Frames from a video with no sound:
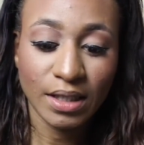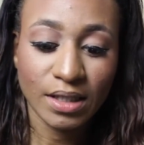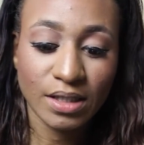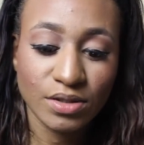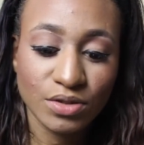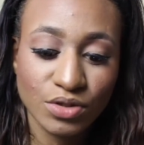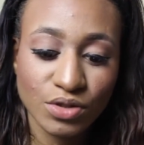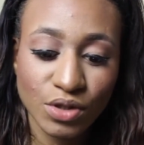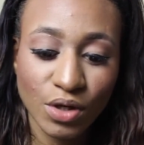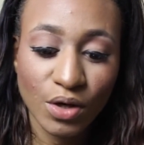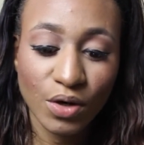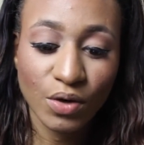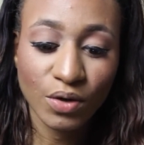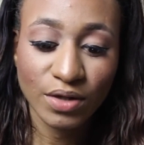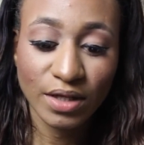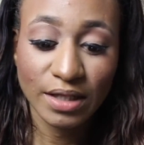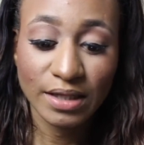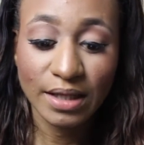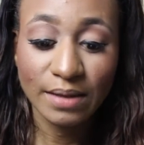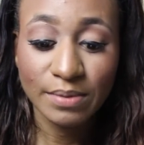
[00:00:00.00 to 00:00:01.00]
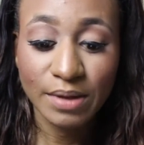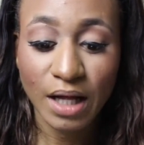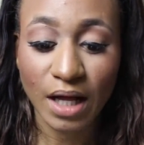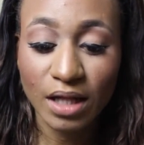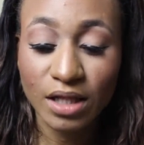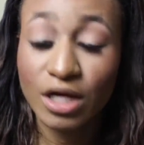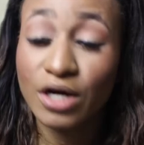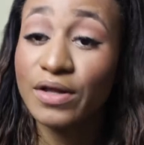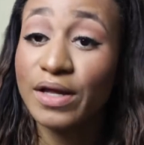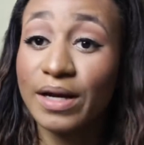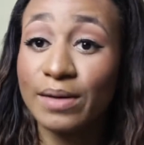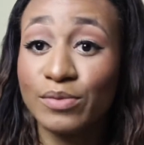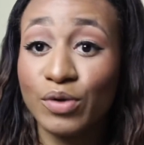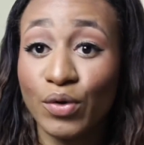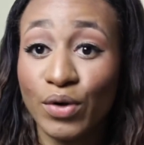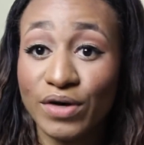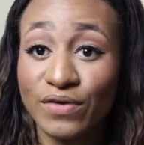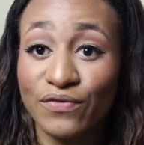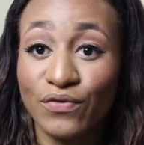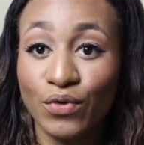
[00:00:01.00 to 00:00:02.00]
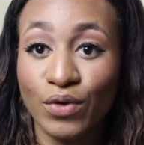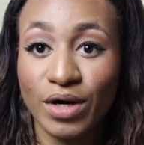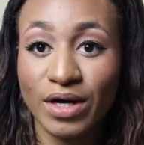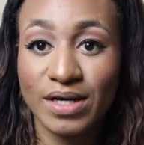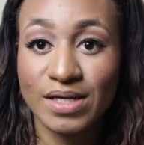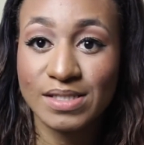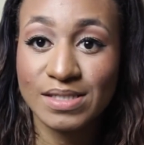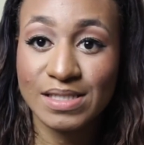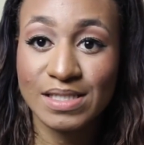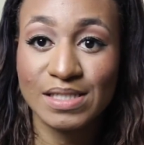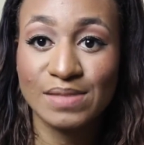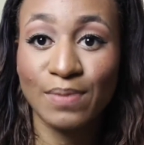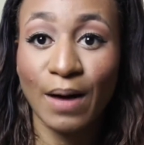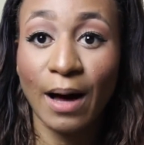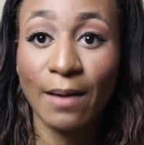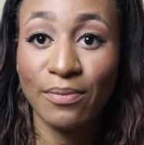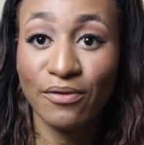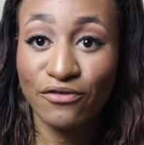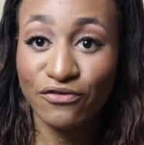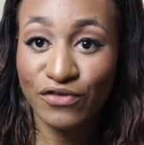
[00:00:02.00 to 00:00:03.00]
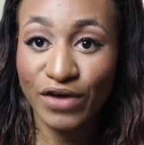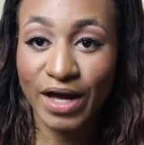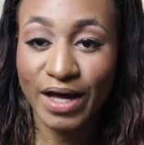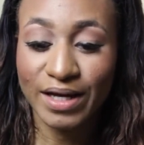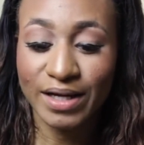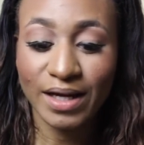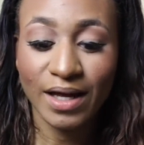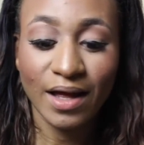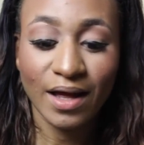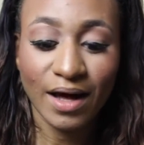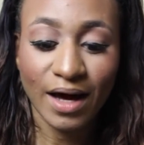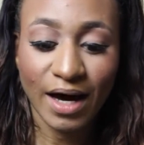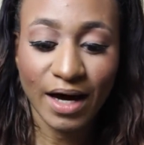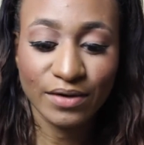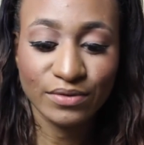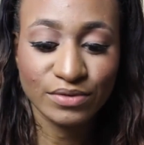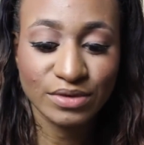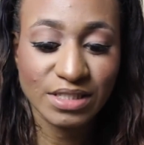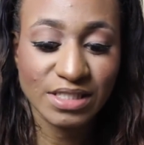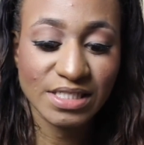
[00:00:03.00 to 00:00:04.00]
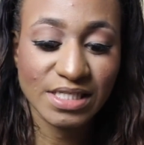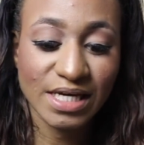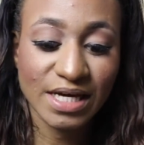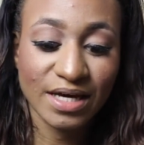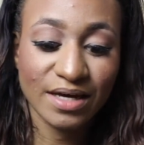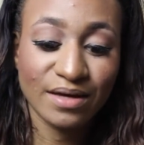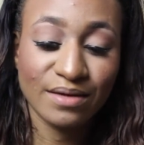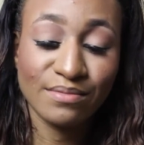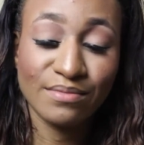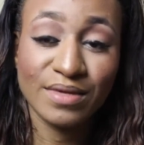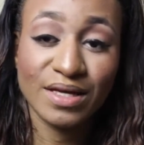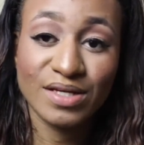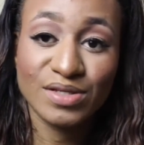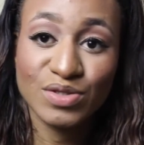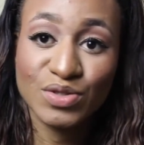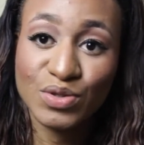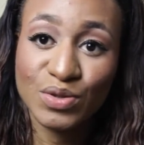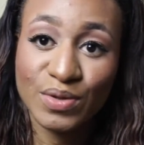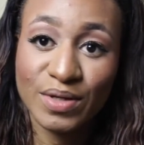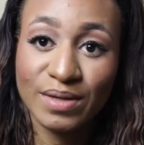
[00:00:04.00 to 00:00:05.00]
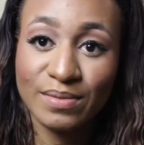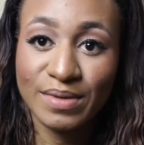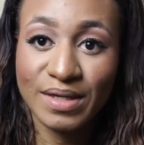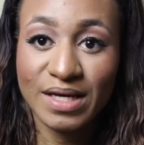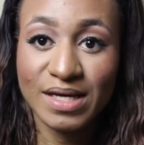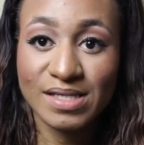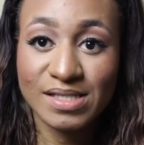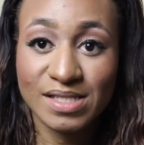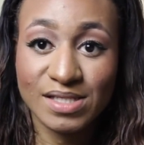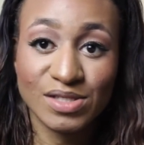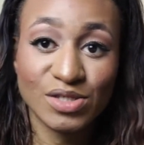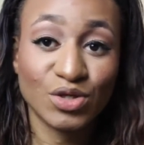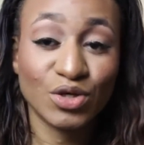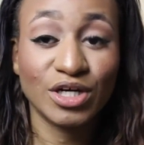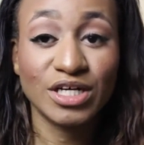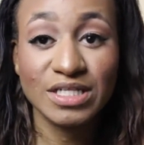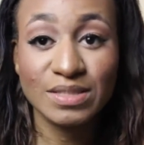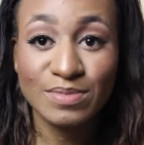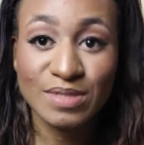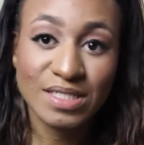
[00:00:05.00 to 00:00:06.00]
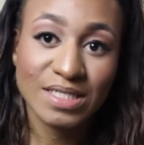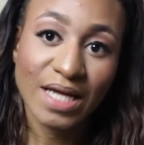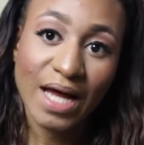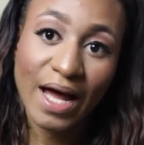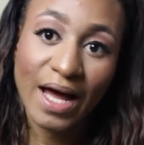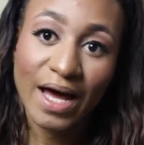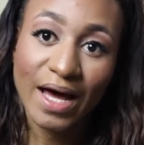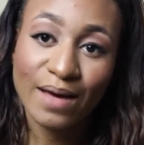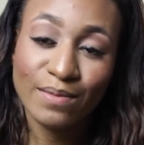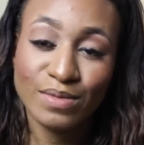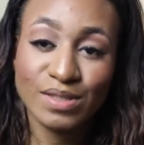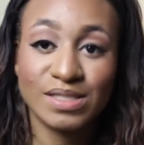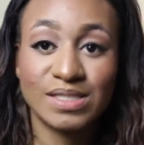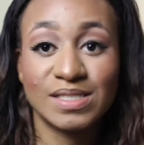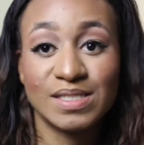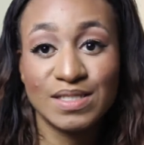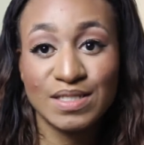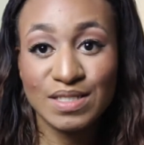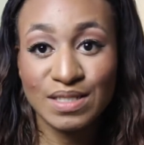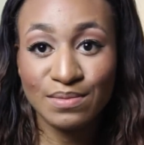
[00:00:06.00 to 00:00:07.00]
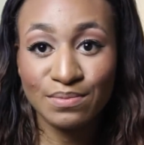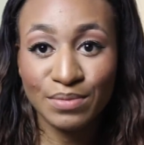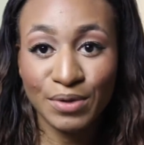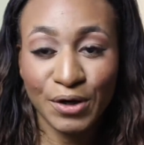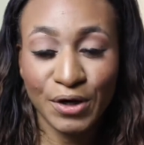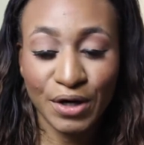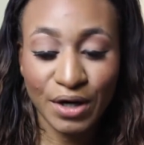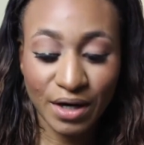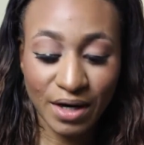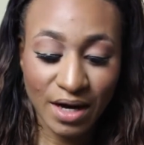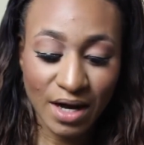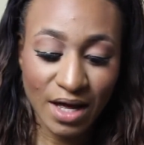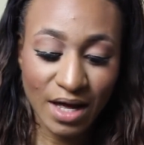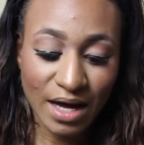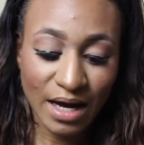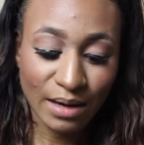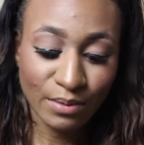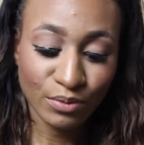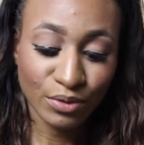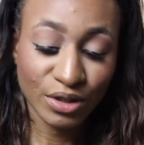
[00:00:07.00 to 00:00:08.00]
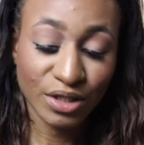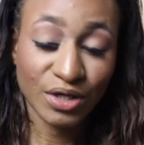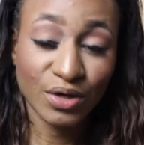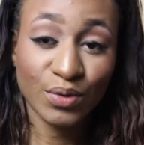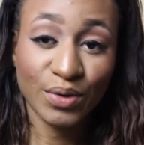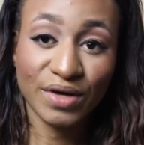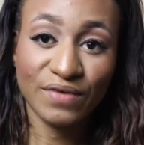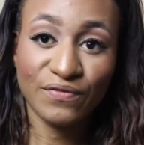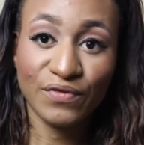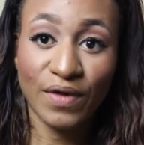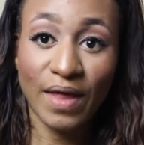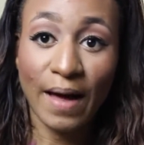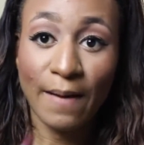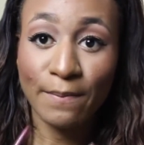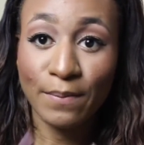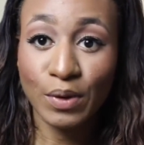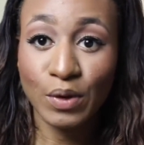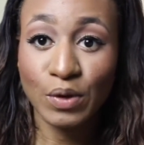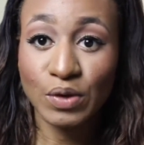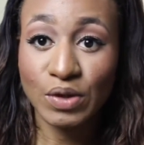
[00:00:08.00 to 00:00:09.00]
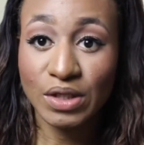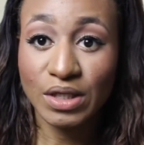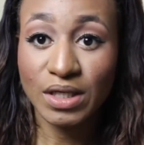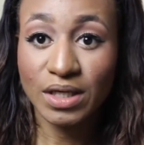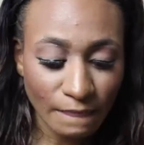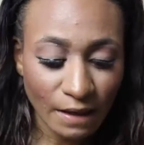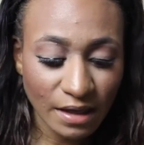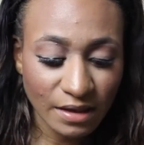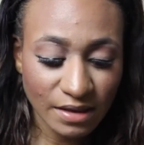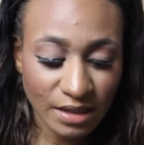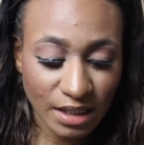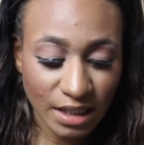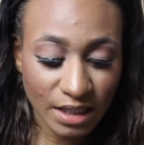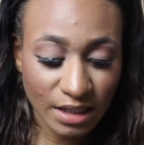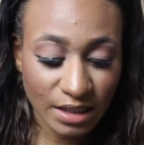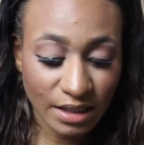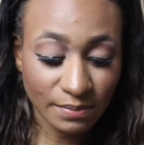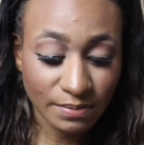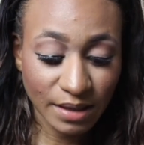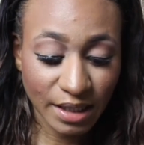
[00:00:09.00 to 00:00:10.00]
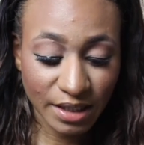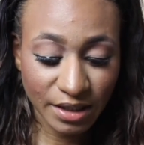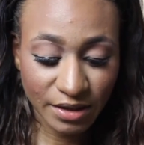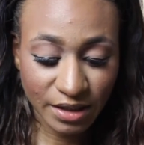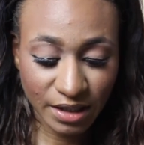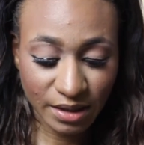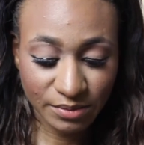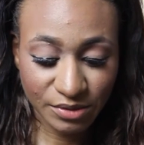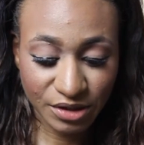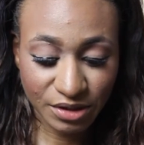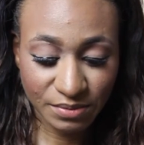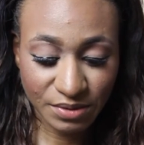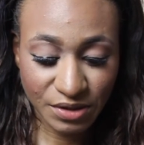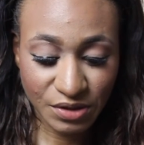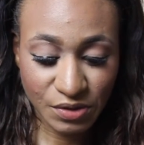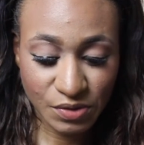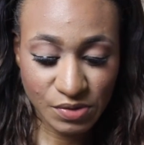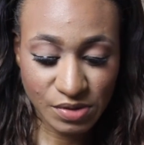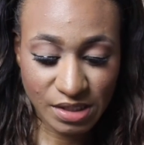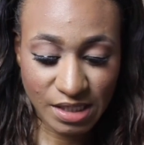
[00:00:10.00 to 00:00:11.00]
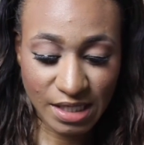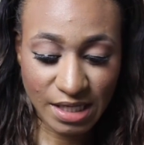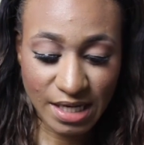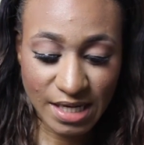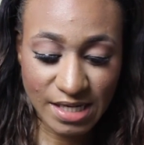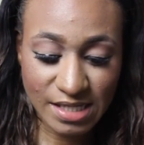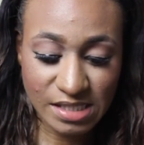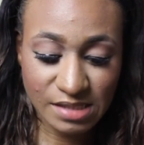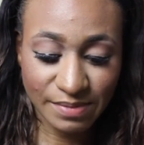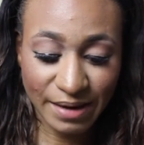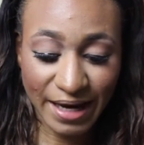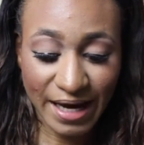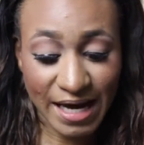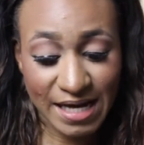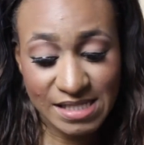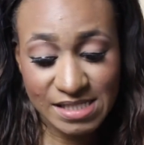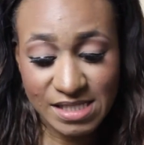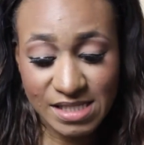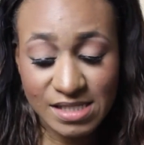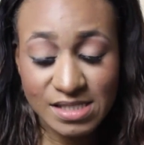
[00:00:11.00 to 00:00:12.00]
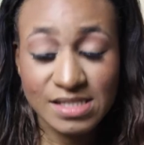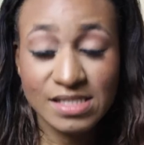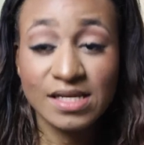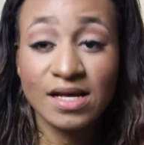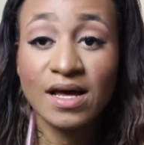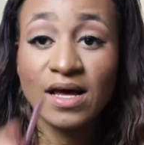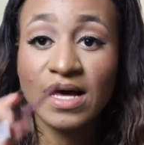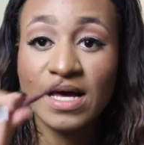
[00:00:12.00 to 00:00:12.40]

And so the lip color that I'm going for is this pop of red. I really am into it because it's Christmas time, it's December. I'm really going for that bold look. The lip liner that I'm going to be using is by Essence.